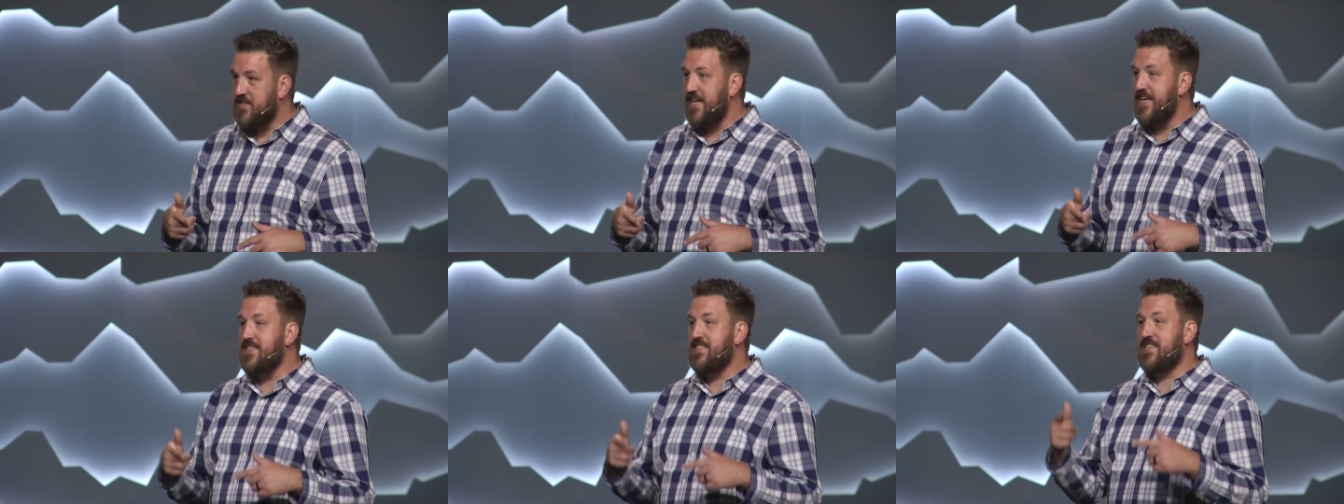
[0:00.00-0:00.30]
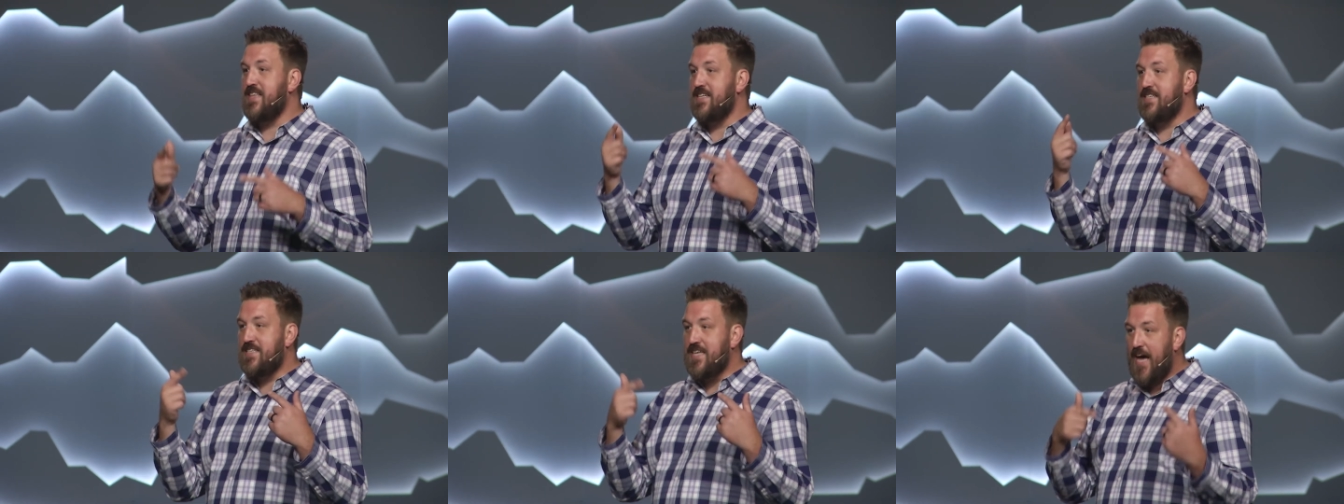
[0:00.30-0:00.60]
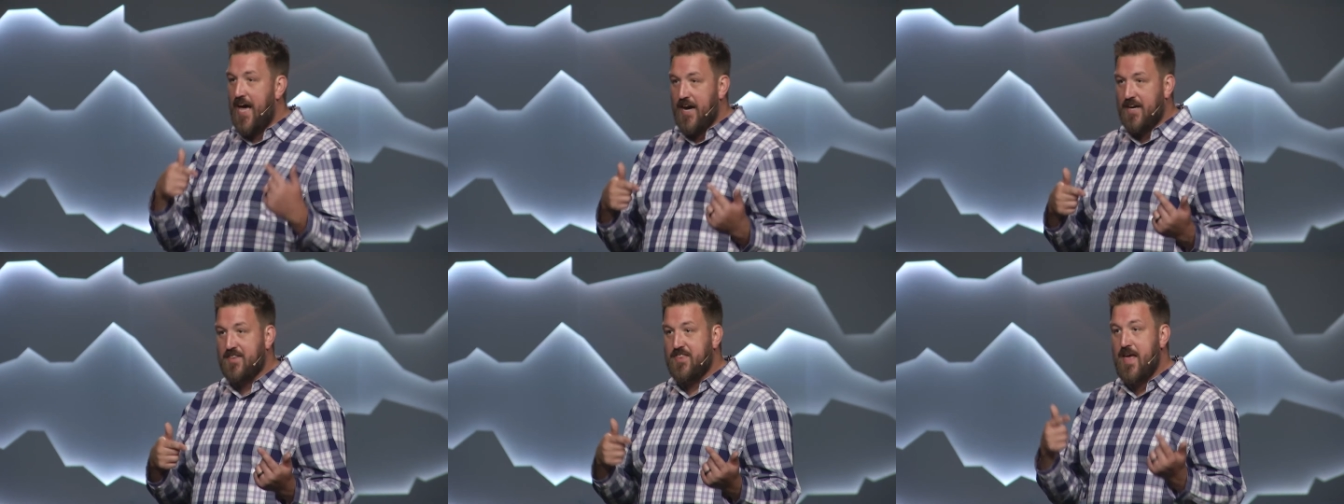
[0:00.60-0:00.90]
is the
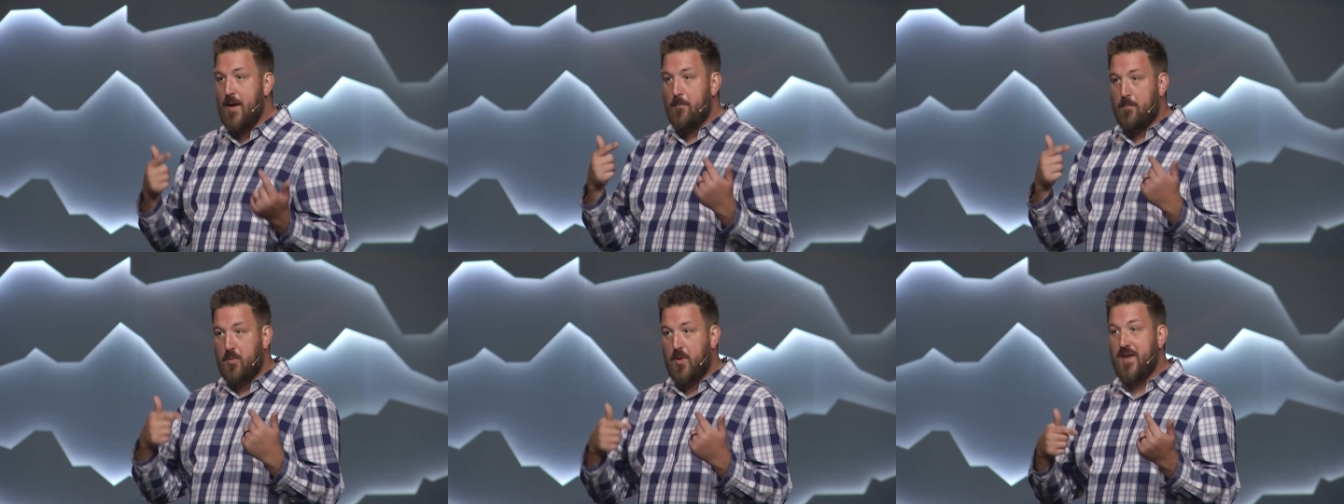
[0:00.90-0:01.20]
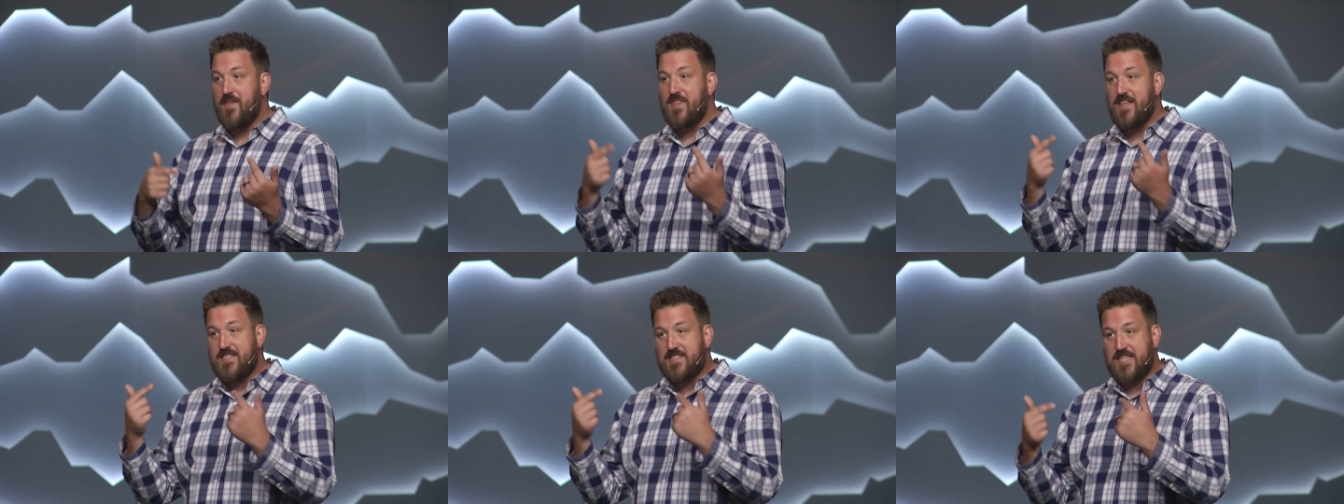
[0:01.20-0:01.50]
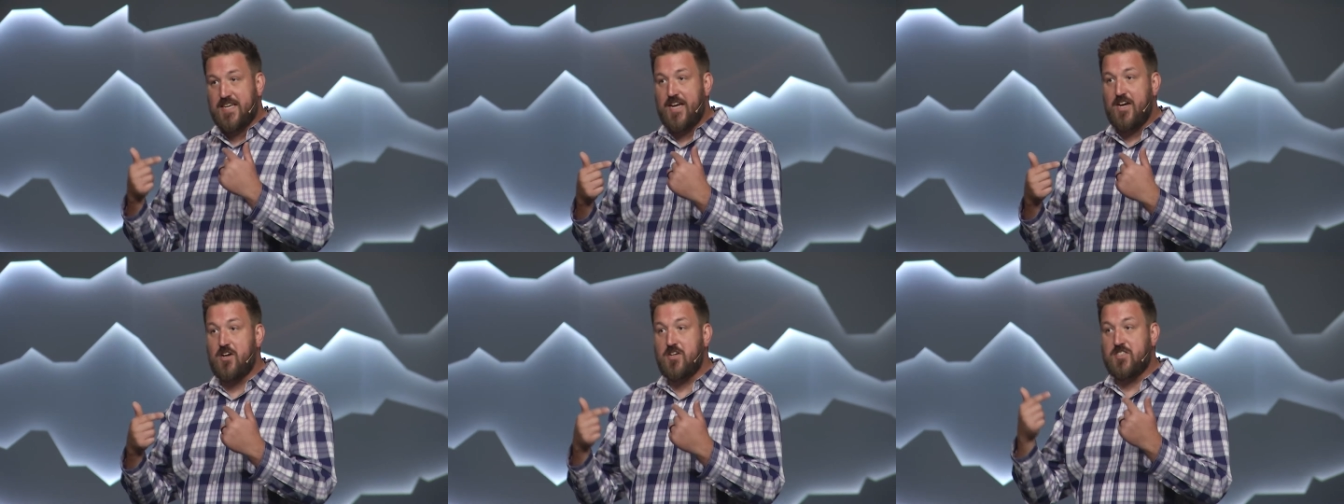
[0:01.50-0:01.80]
duct that bring the
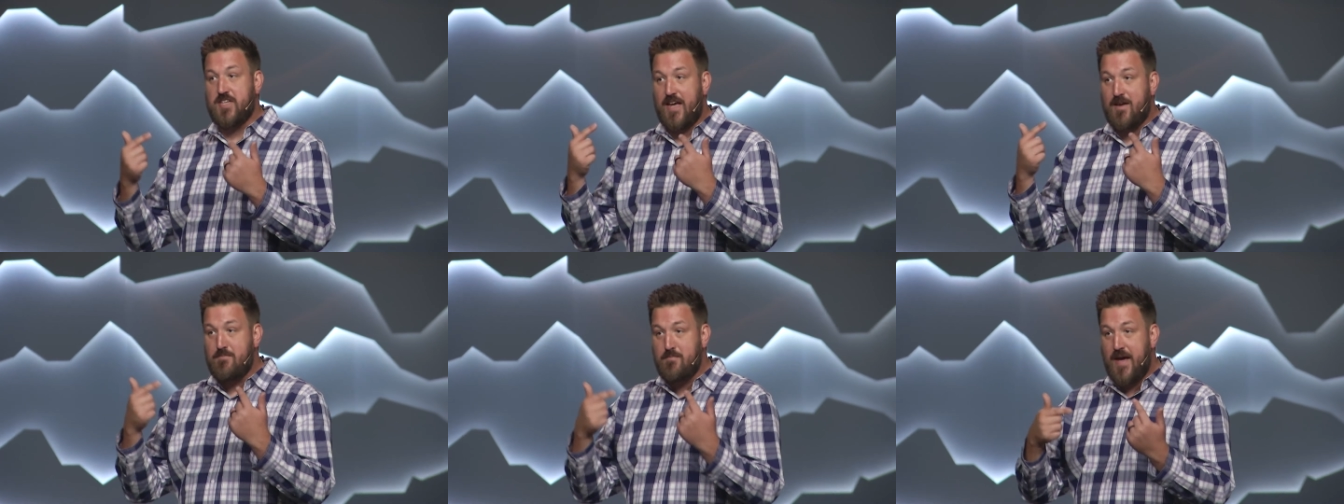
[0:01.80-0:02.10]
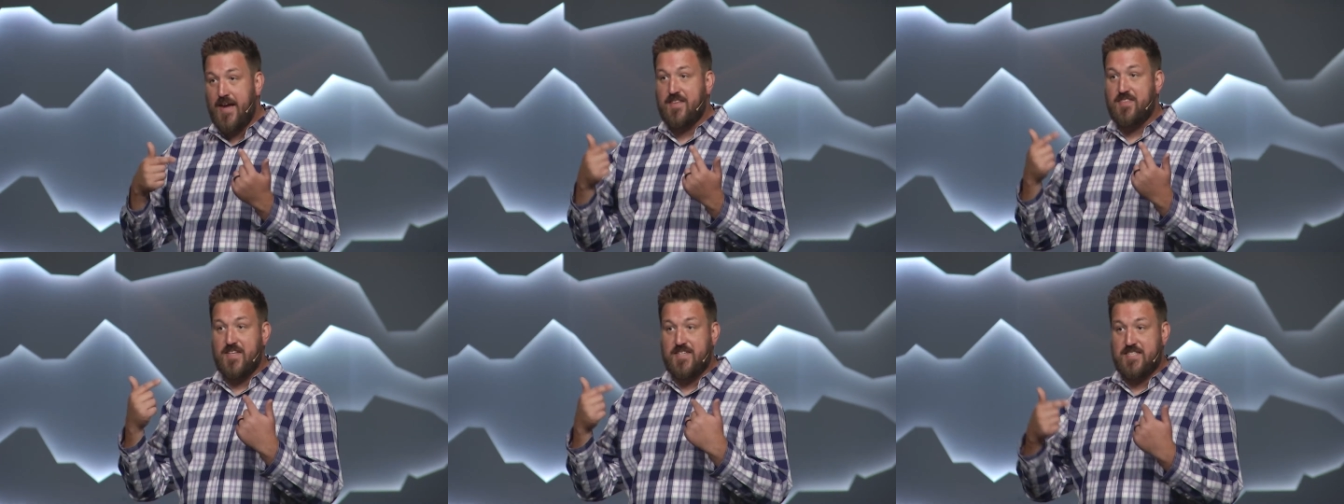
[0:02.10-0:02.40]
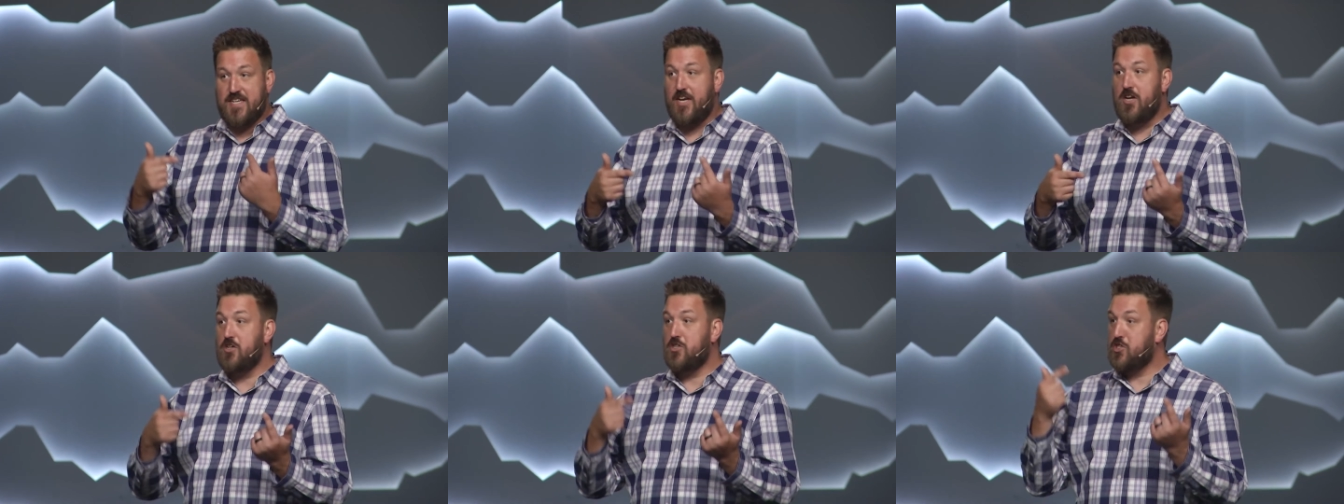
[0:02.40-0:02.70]
tears and make the
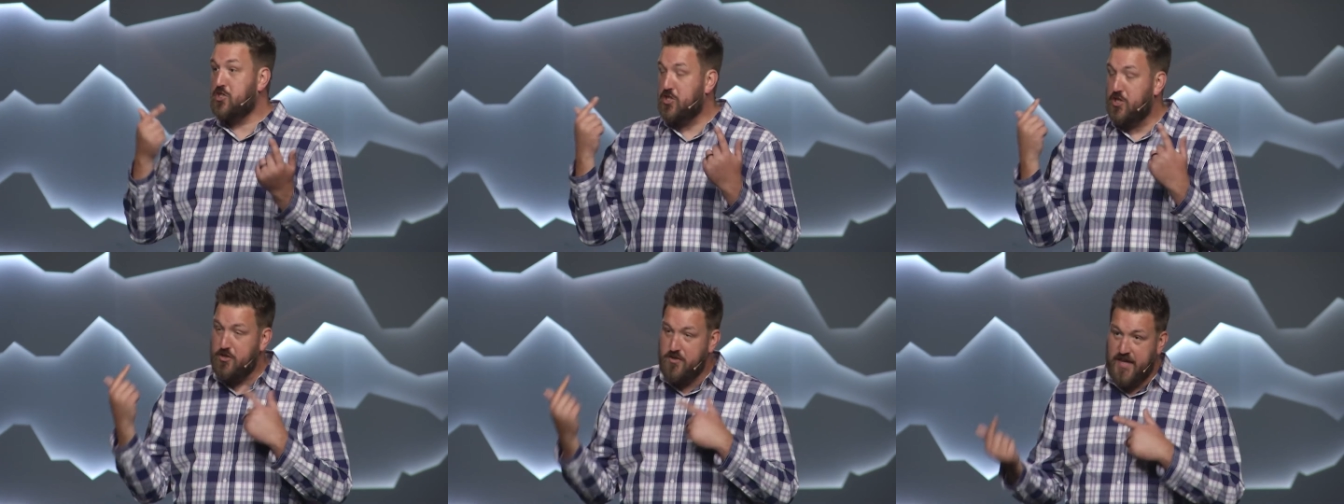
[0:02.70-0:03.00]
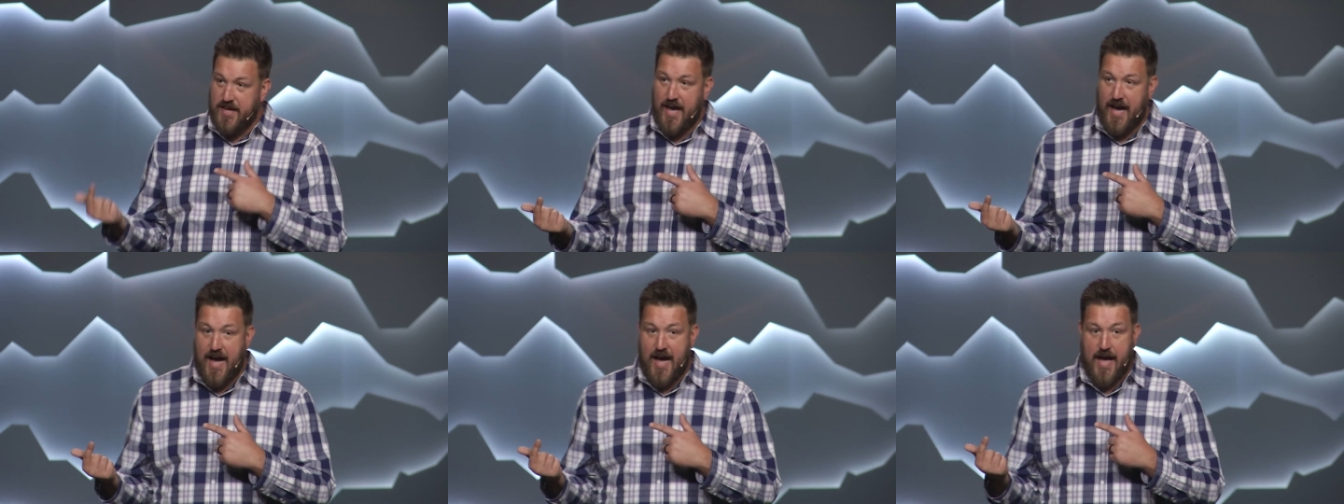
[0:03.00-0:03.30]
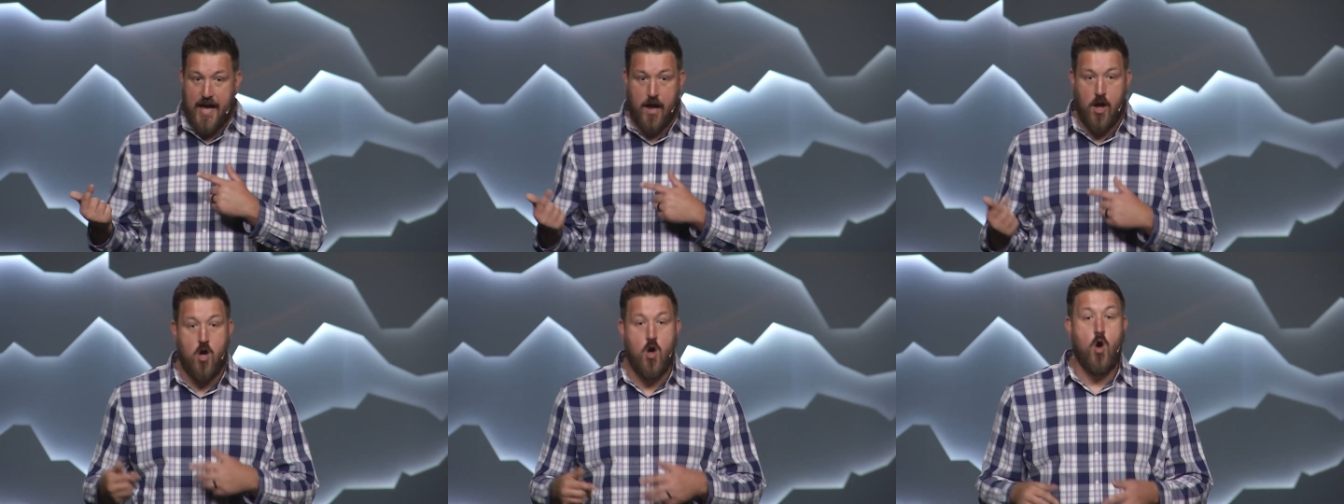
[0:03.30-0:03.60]
tears to the
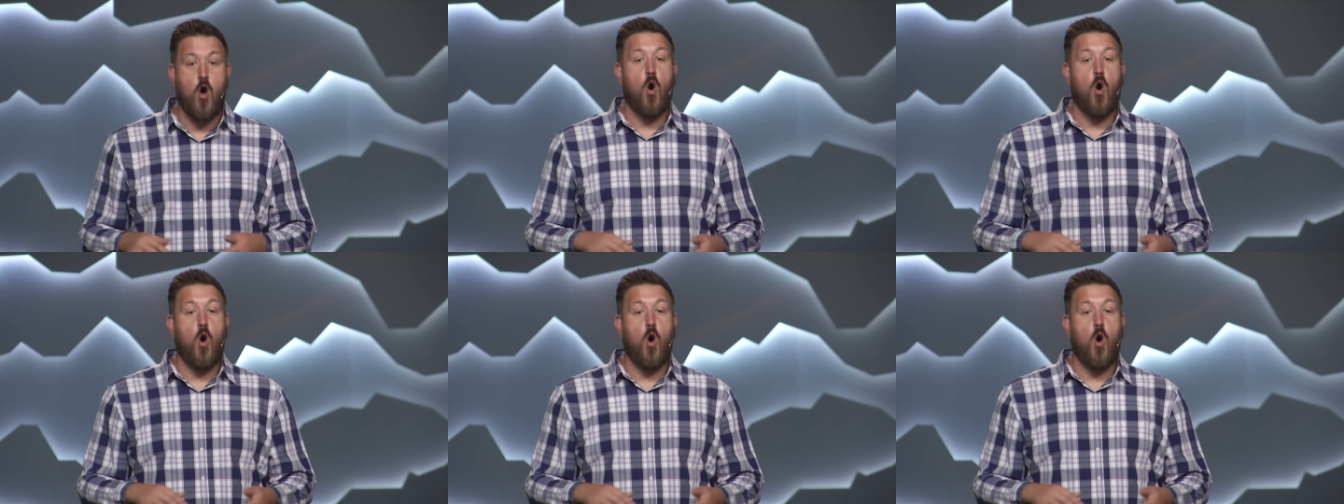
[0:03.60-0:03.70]
eye?